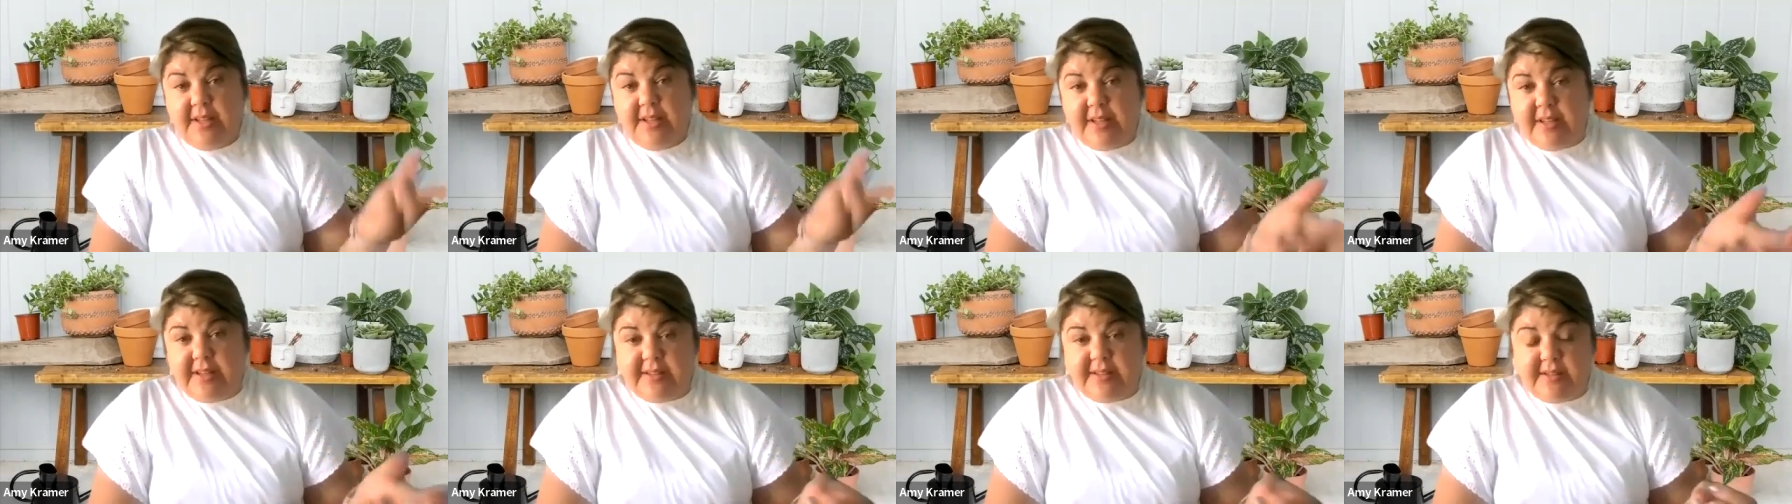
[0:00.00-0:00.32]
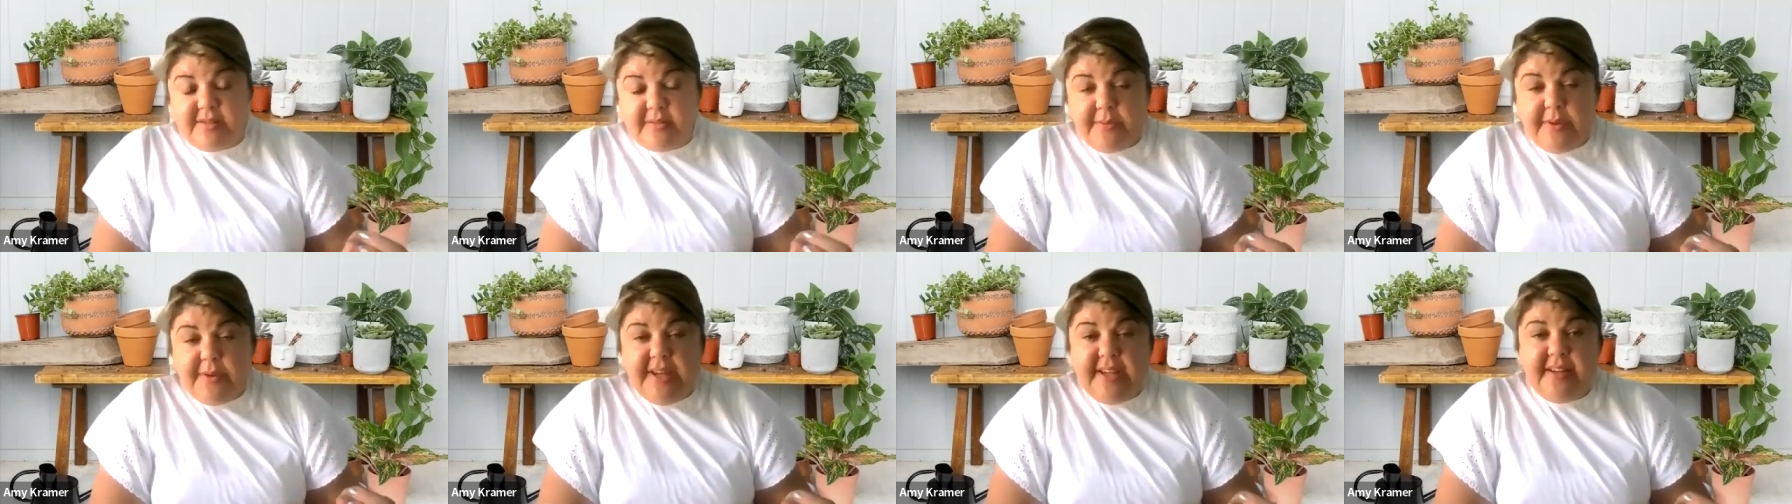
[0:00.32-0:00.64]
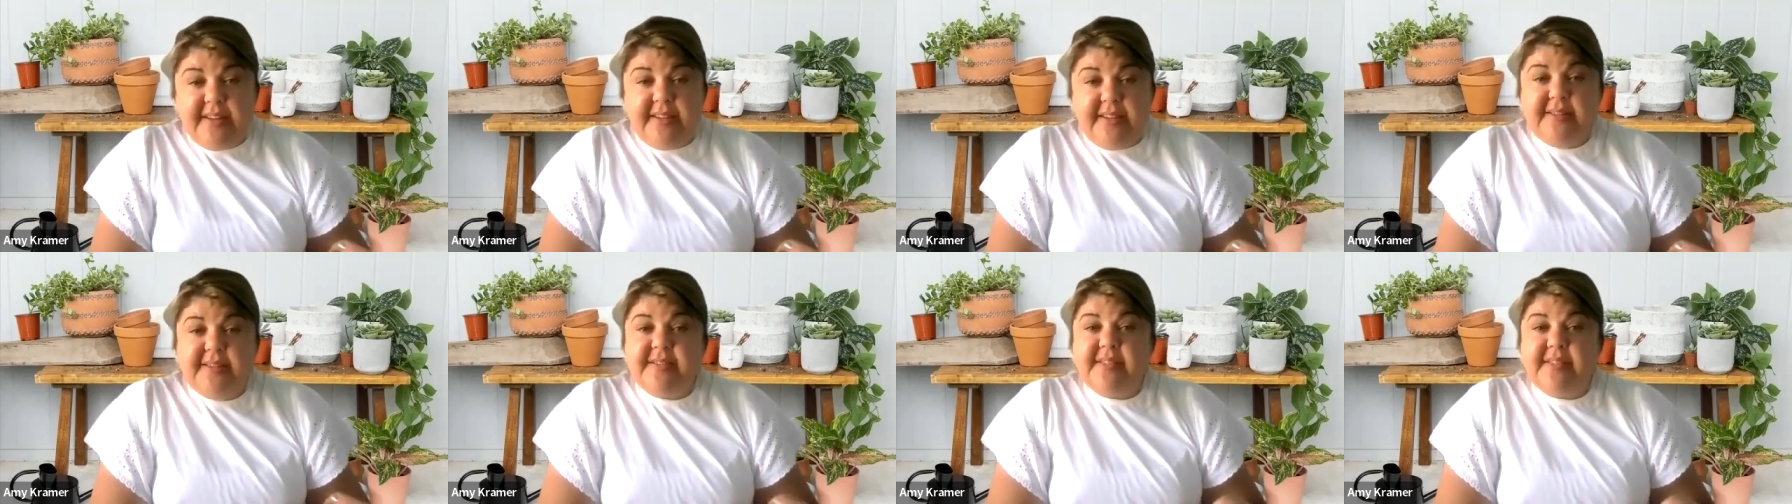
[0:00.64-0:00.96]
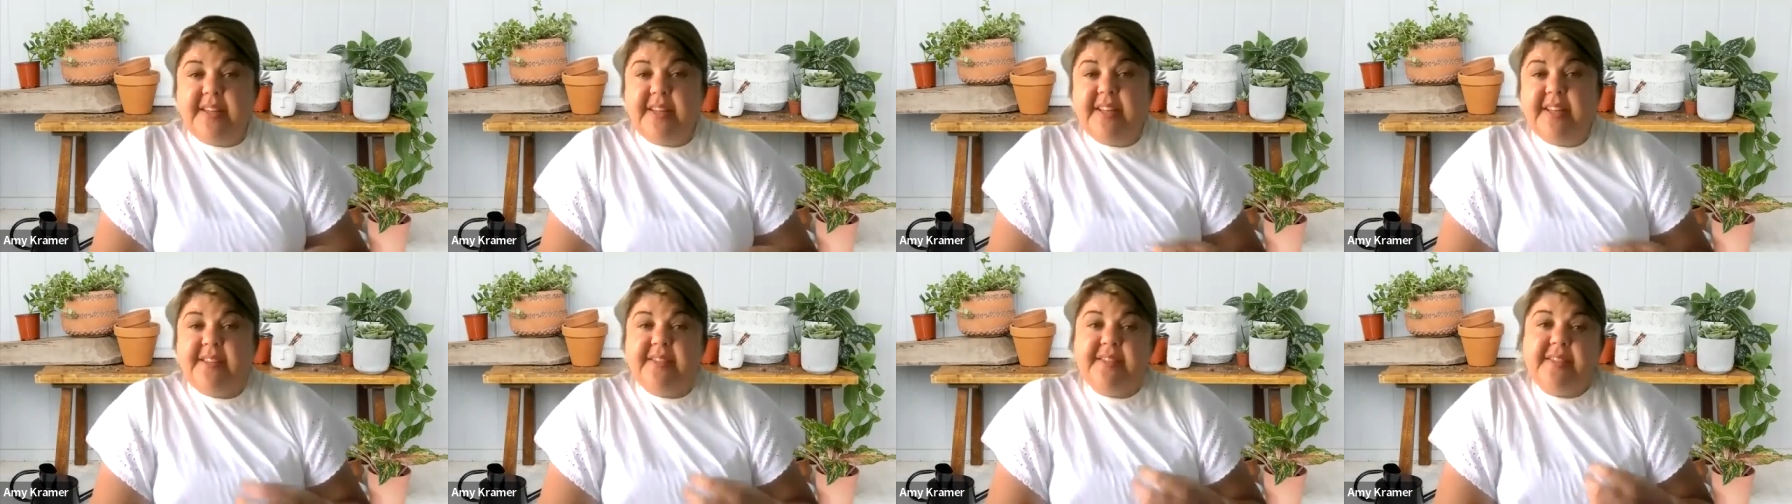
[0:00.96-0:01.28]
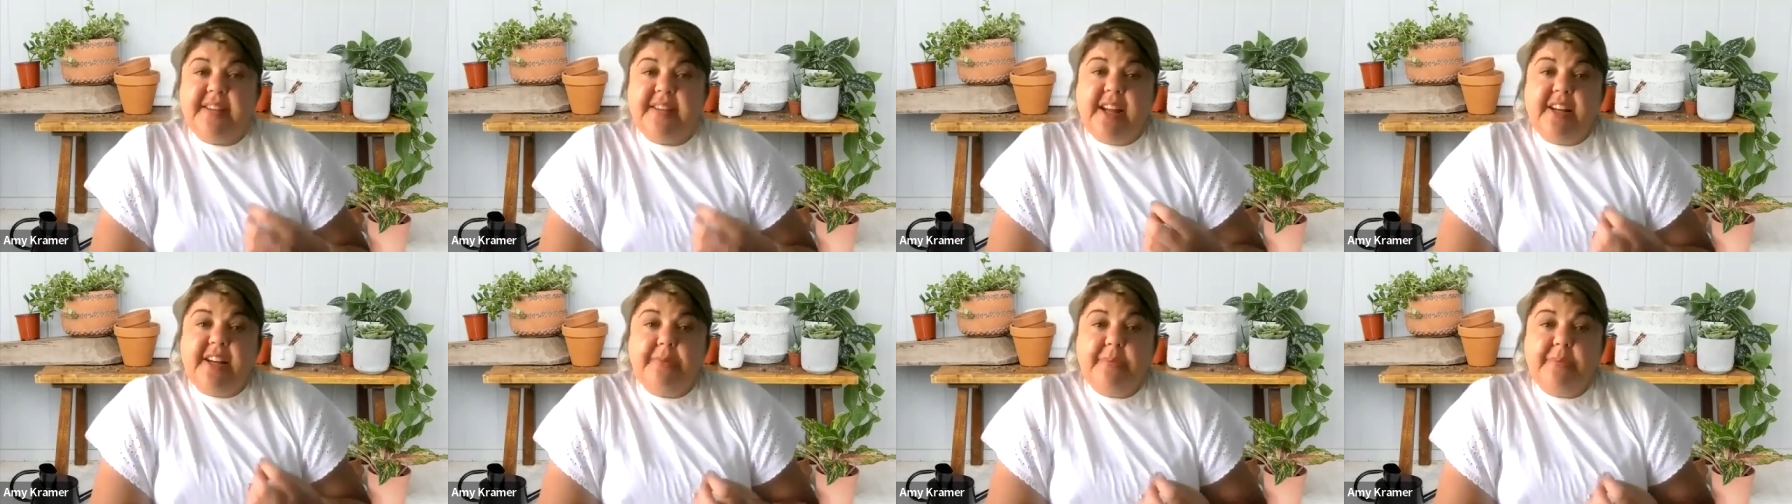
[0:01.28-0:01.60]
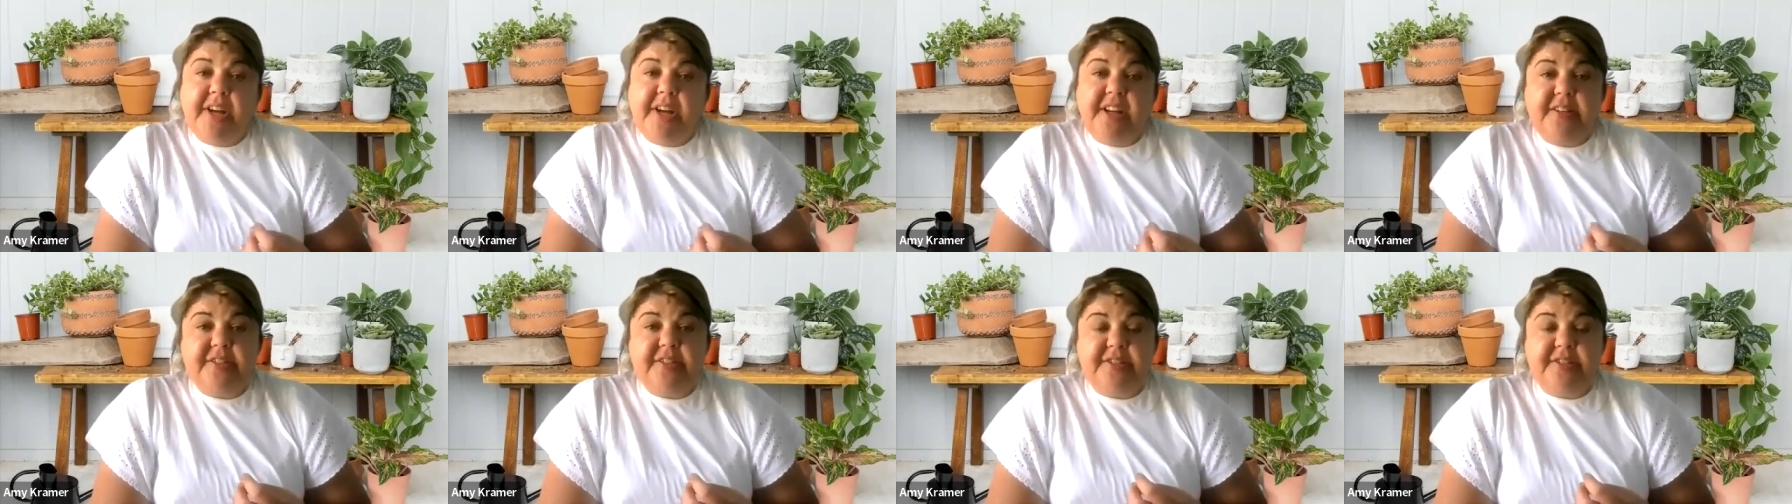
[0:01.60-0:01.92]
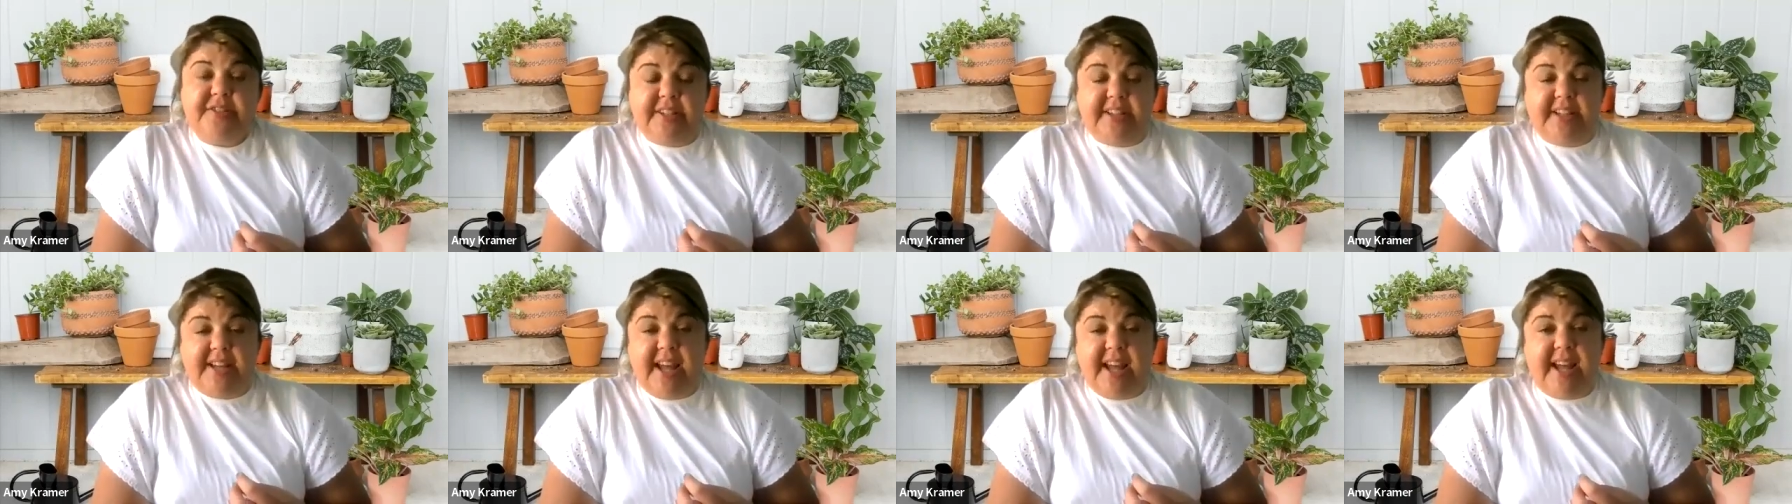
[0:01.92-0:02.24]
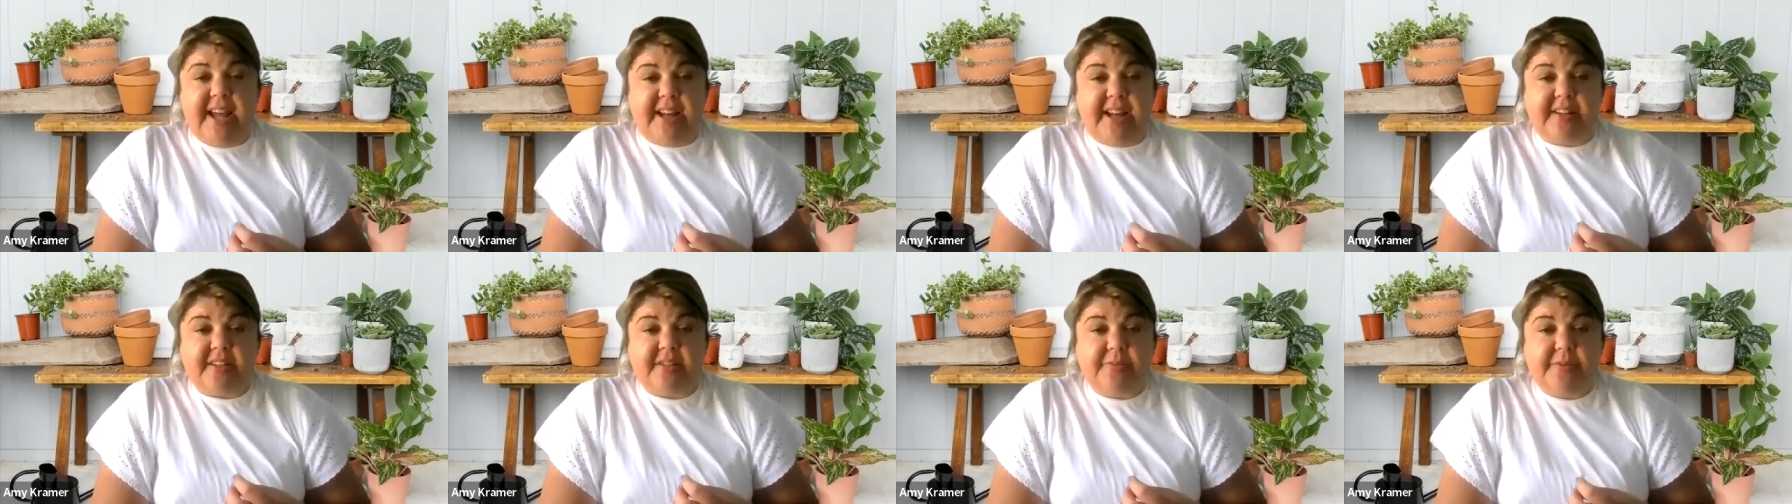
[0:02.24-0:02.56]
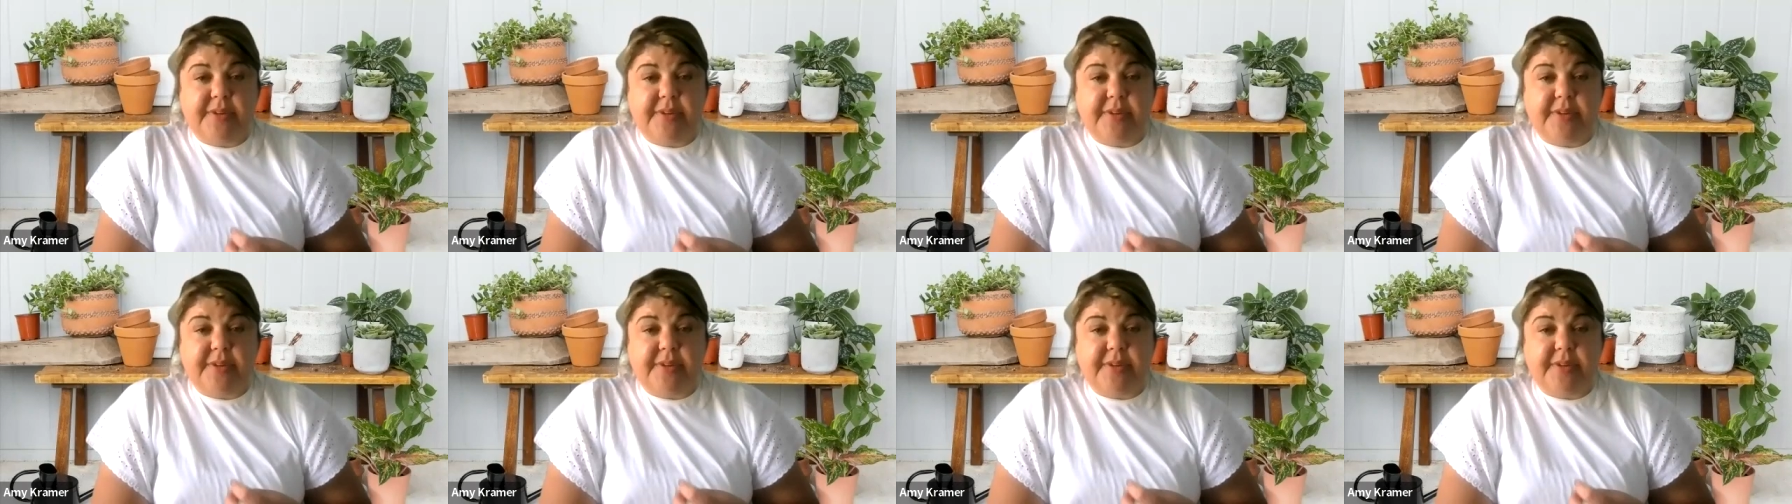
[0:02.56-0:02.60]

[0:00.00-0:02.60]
and sweets, it's not a punishing act.